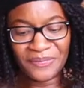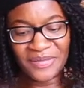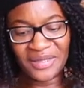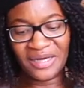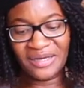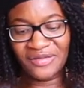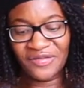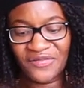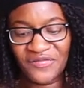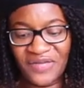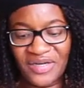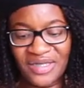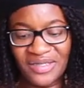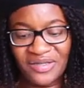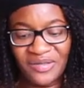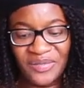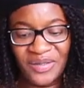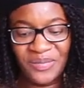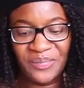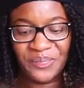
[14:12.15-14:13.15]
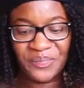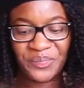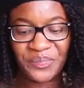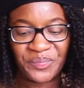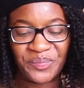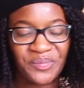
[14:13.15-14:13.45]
That's funny to me.